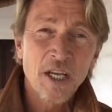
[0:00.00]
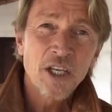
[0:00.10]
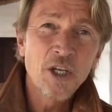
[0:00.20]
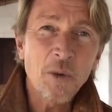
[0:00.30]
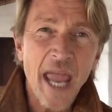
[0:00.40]

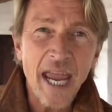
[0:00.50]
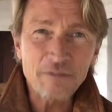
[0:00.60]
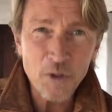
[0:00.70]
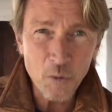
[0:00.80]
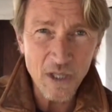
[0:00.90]
You know what
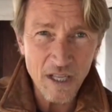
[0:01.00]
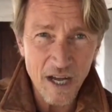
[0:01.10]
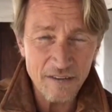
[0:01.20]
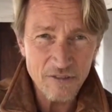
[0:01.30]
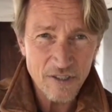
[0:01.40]
everyone
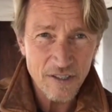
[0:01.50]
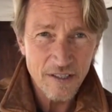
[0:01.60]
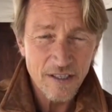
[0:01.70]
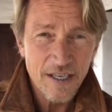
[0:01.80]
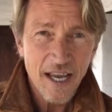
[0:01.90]
loves?
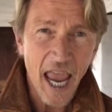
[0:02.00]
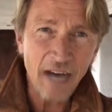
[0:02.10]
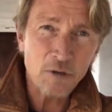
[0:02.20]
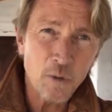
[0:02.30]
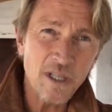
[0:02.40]

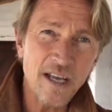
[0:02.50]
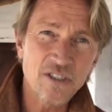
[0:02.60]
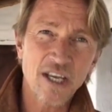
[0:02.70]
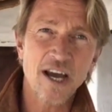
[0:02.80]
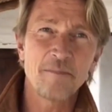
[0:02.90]
Everyone loves
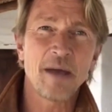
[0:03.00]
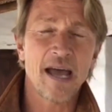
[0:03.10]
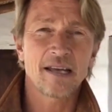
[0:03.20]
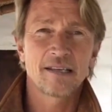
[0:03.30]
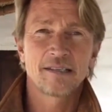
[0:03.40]
a comeback.
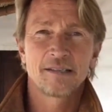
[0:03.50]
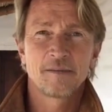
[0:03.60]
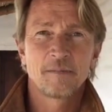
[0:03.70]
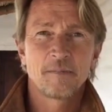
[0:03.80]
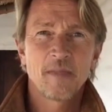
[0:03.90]

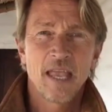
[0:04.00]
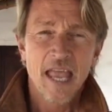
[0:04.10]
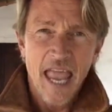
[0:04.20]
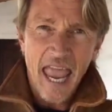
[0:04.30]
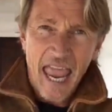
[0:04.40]

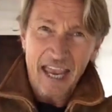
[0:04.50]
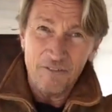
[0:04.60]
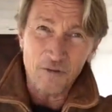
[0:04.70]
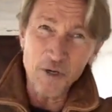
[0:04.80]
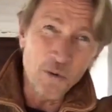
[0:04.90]

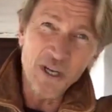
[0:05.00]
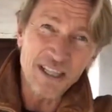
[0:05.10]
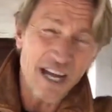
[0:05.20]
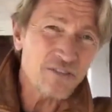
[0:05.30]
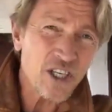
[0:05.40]
Everyone
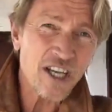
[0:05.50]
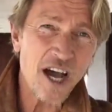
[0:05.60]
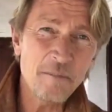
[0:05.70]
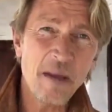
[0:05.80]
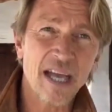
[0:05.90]
loves a
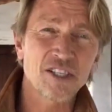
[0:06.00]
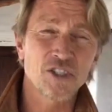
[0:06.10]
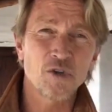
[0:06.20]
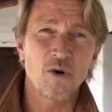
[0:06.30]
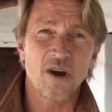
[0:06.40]
comeback
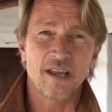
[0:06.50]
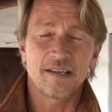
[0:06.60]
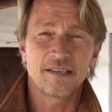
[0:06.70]
story.